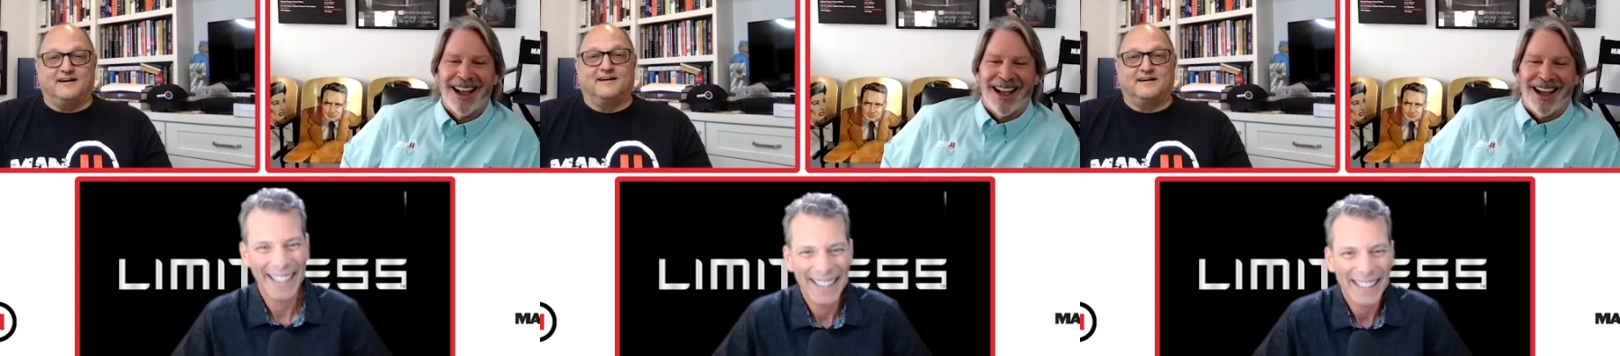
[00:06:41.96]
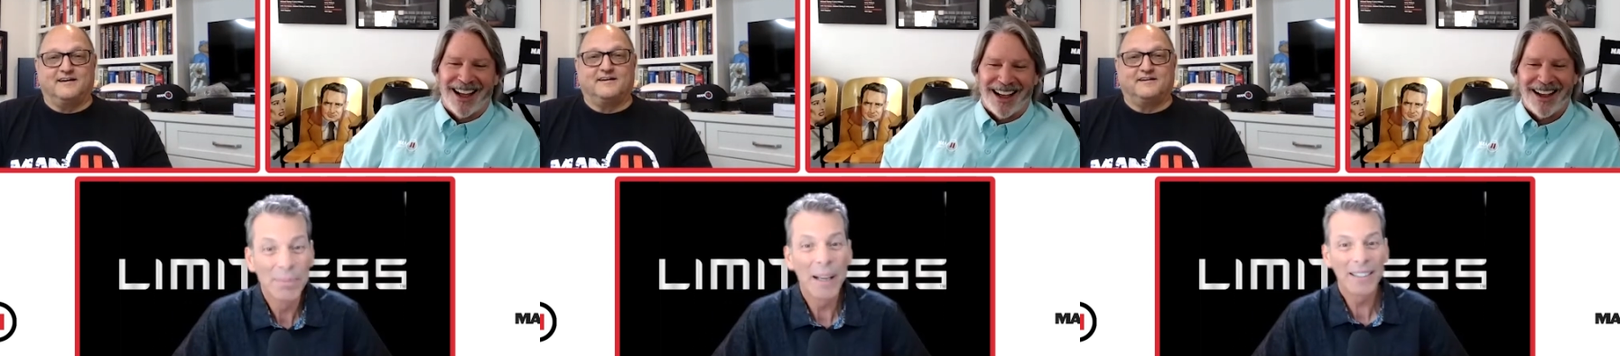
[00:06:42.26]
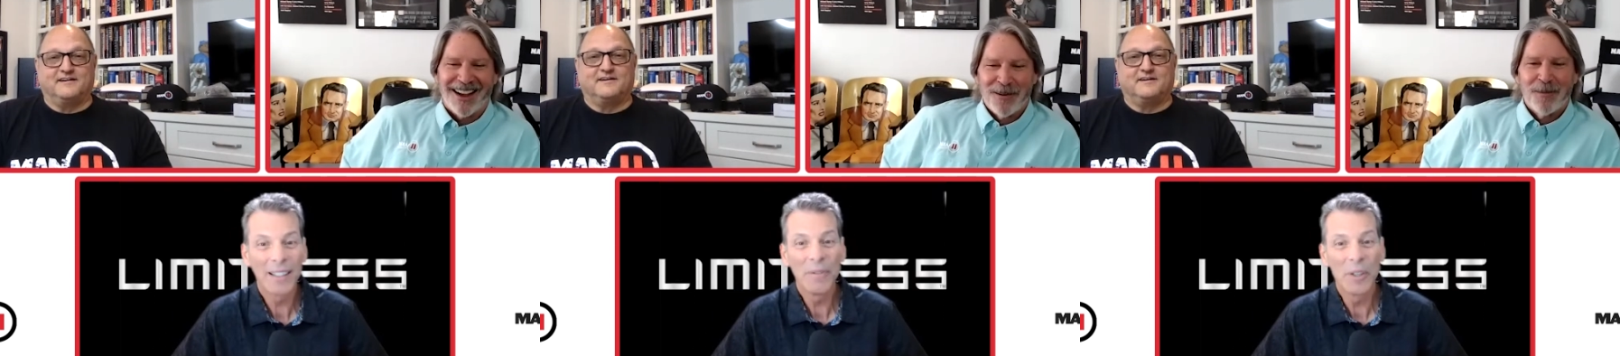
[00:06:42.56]

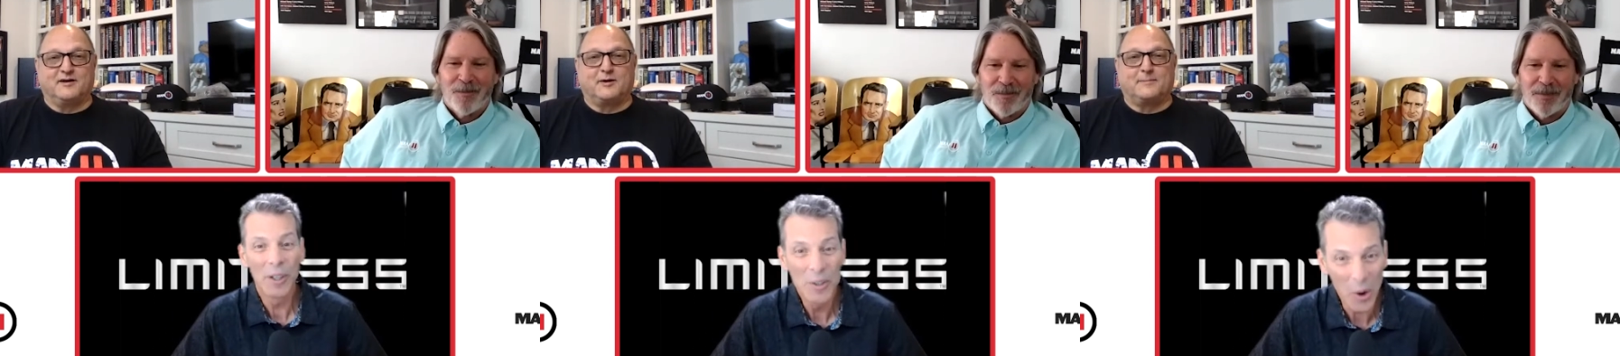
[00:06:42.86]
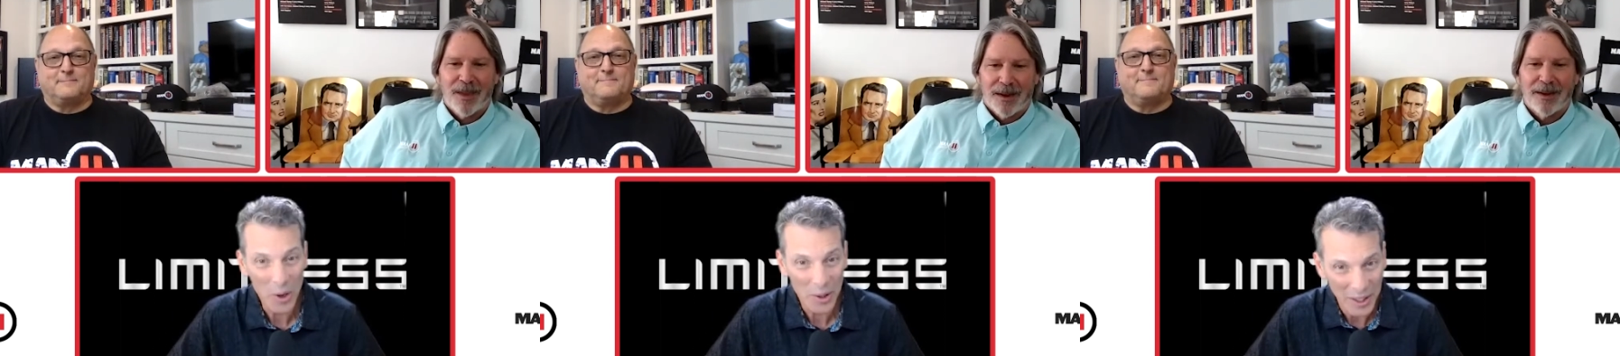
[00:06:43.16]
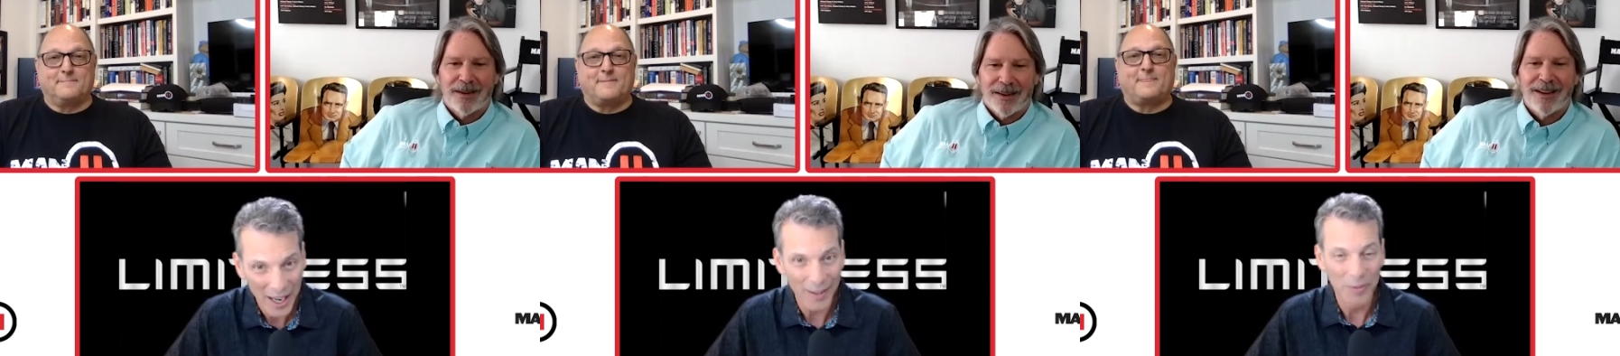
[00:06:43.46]
Speaker 1: Especially if you're in Northern
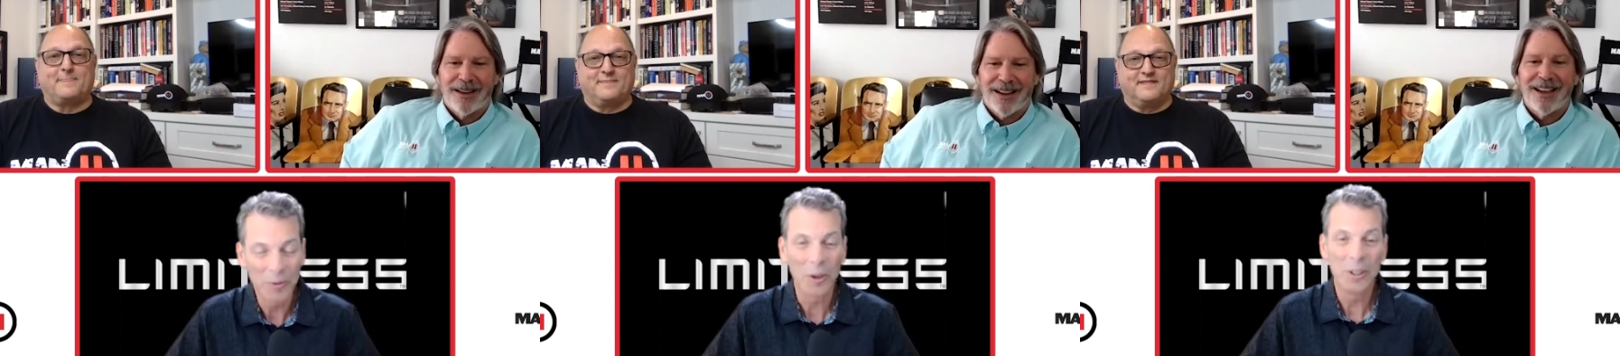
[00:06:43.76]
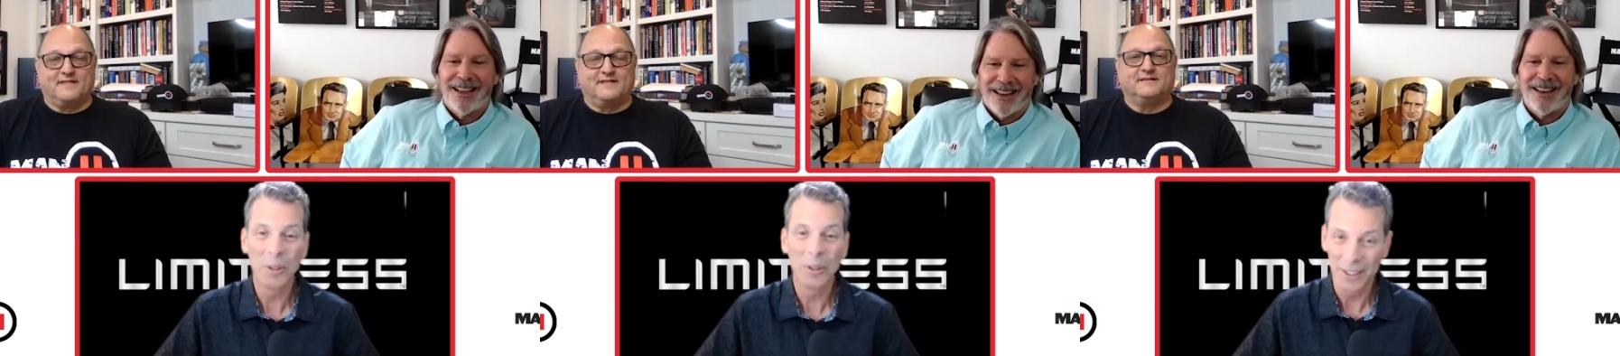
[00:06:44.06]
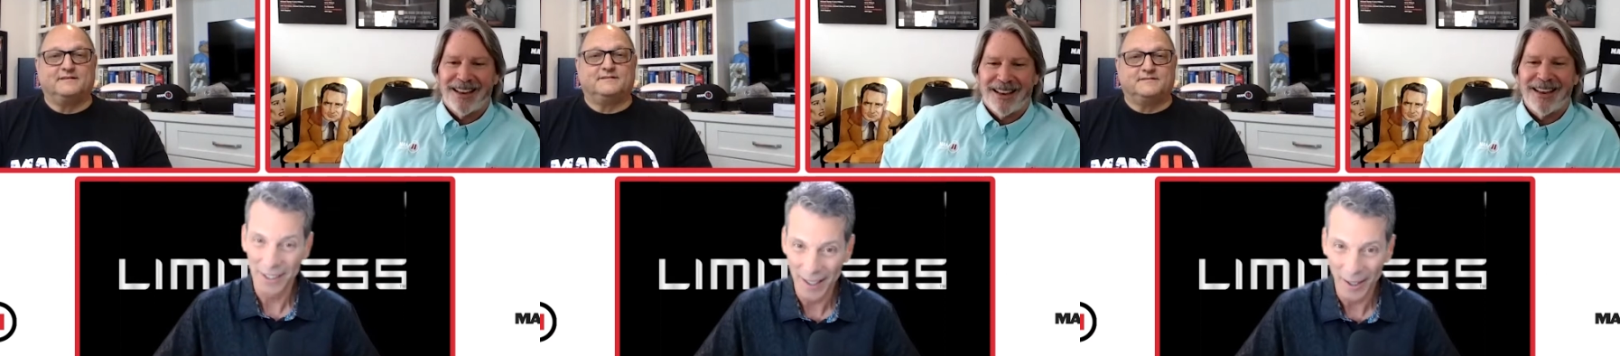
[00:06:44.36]
California, which
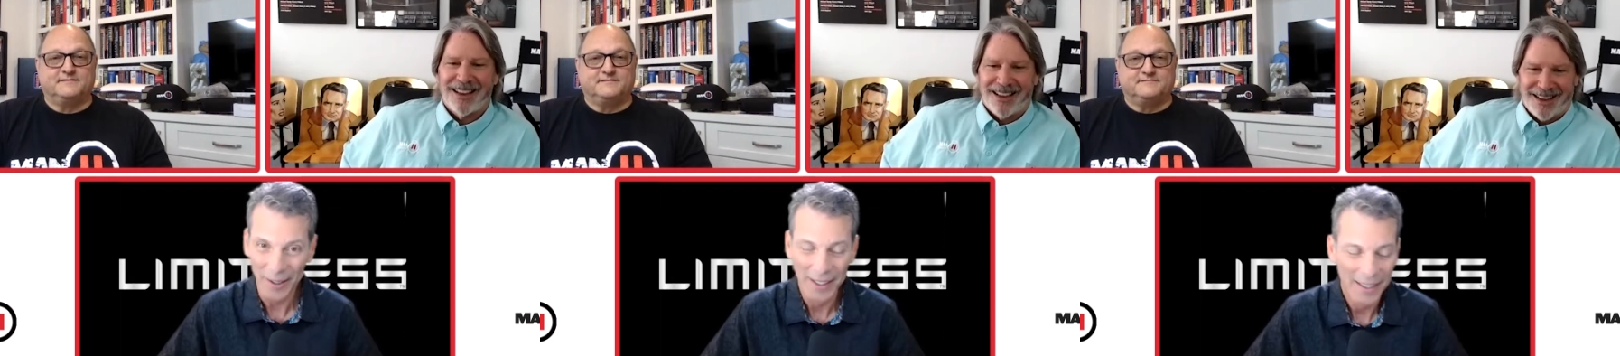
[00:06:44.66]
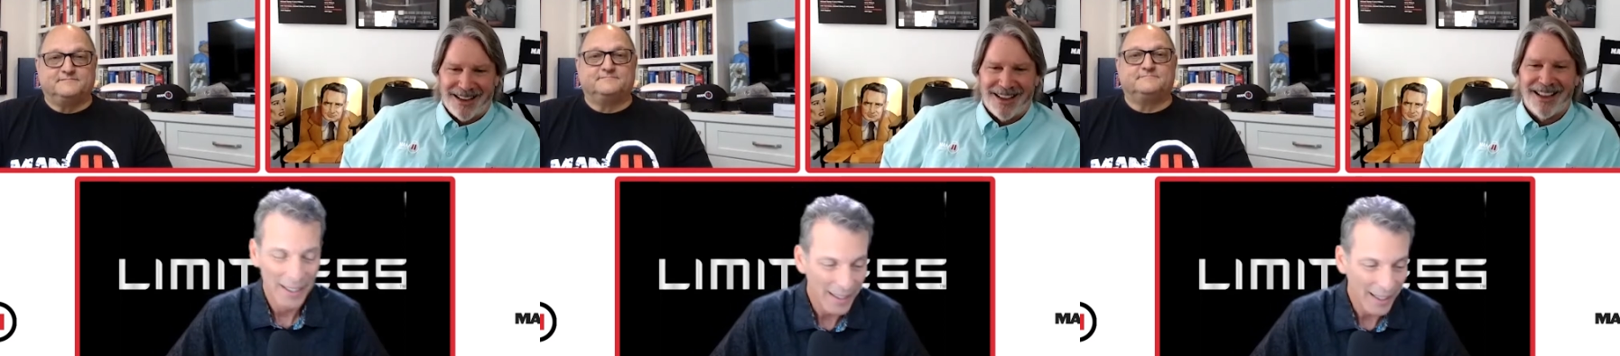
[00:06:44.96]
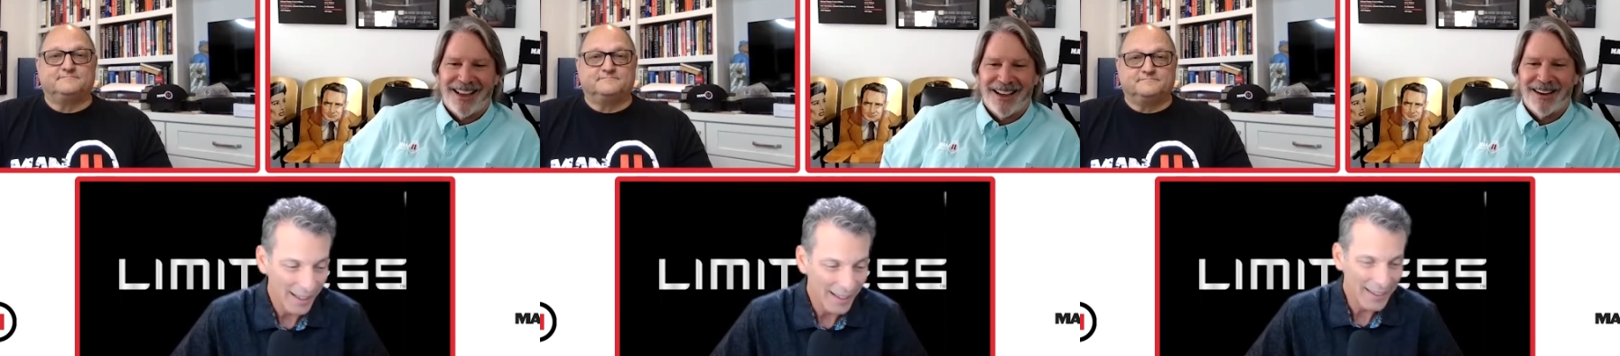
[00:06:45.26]
is their
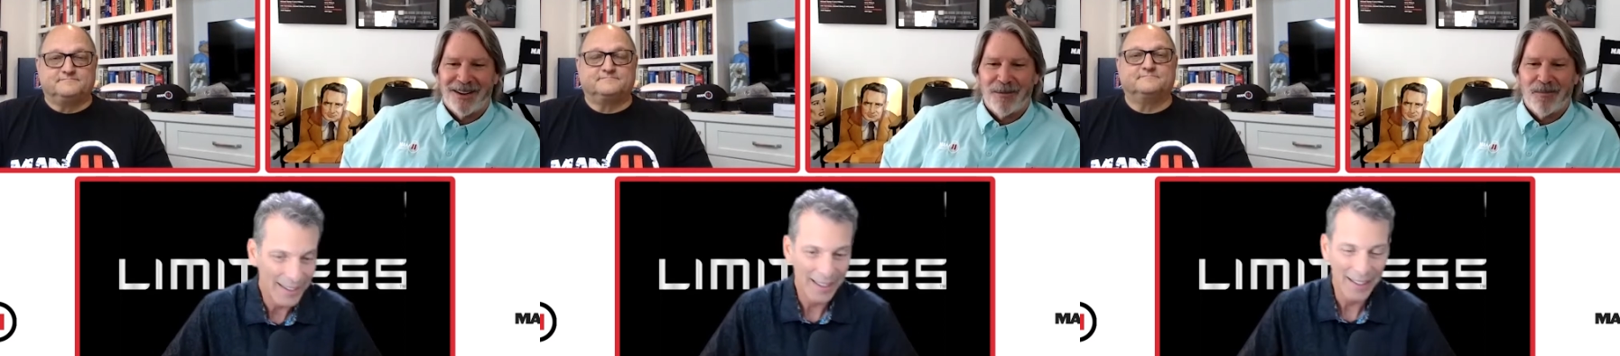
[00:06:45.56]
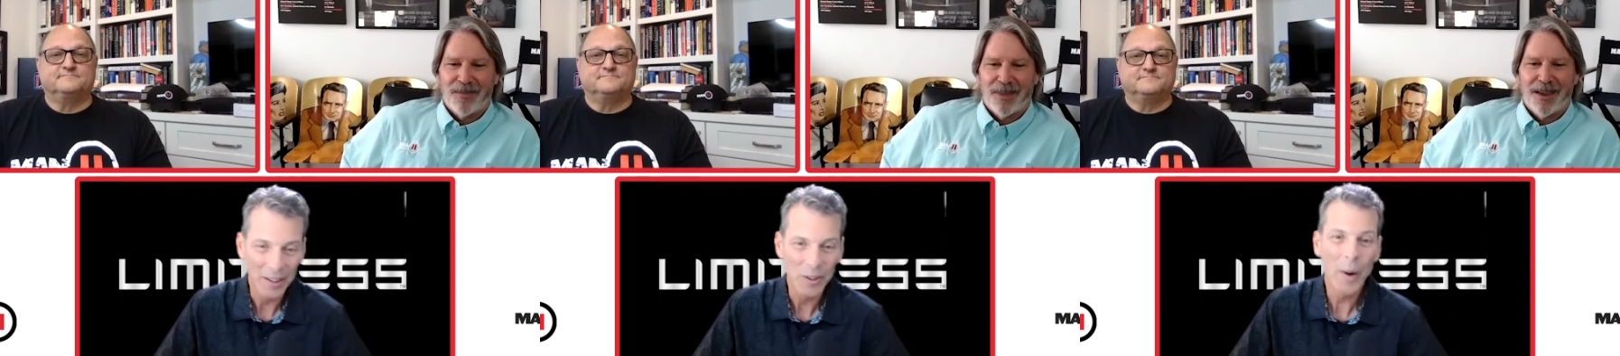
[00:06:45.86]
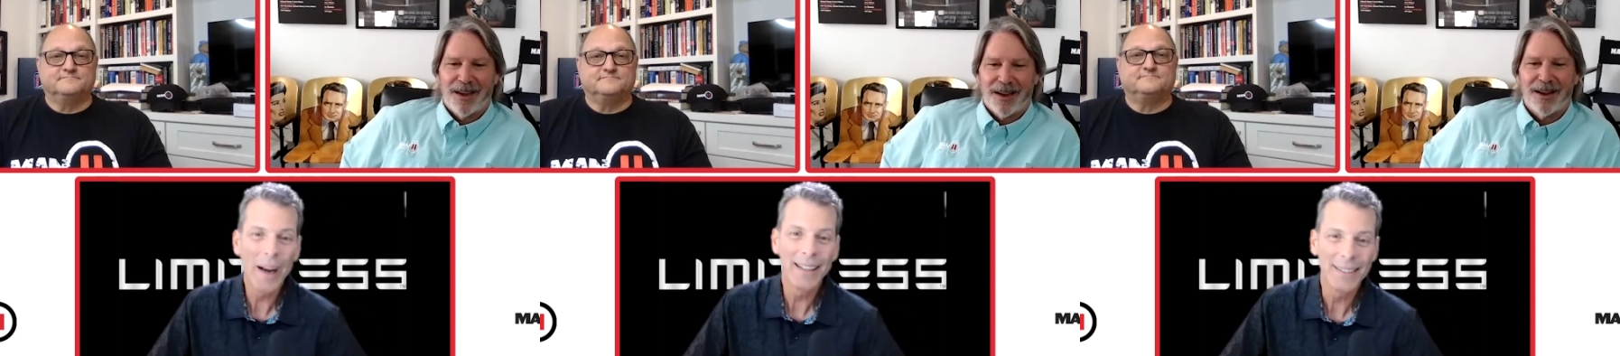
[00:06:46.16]
uh, their, their
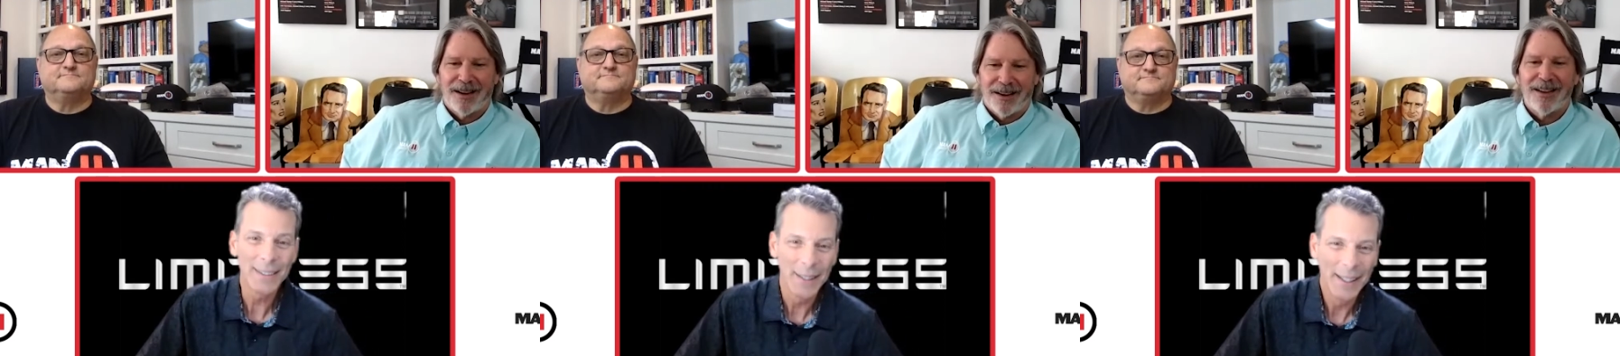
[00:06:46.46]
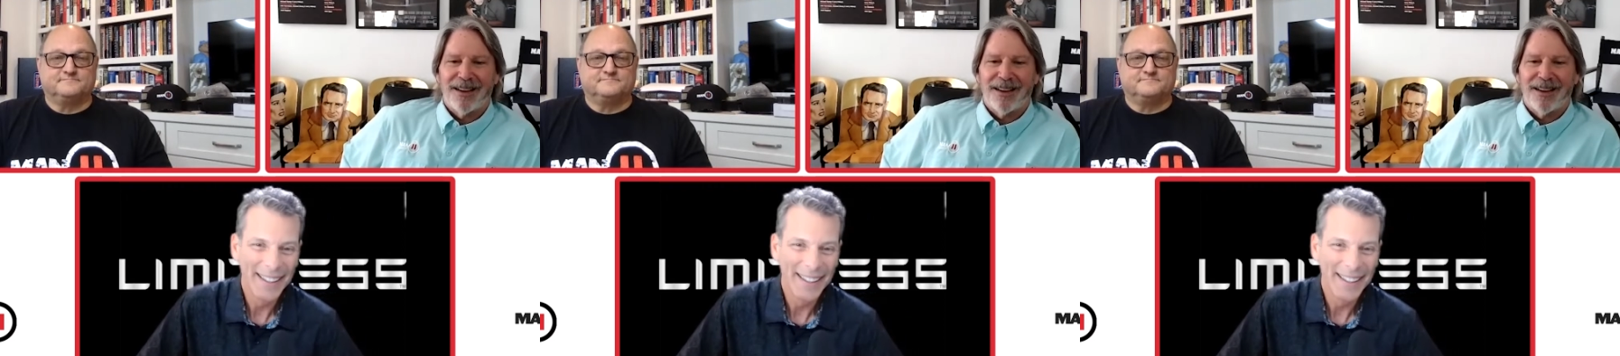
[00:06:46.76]
greatest